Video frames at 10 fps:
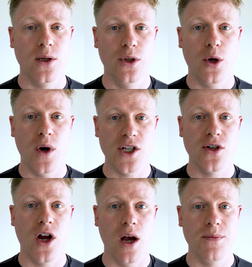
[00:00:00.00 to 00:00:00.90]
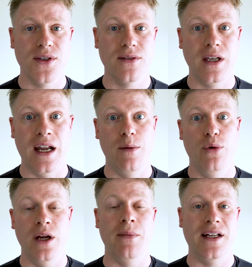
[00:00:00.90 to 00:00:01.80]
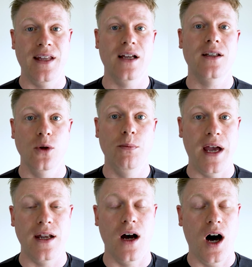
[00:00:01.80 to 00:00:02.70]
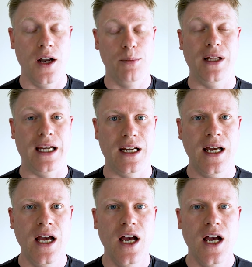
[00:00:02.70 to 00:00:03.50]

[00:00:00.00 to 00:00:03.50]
So the question comes, can I bring my tactical pen on a plane?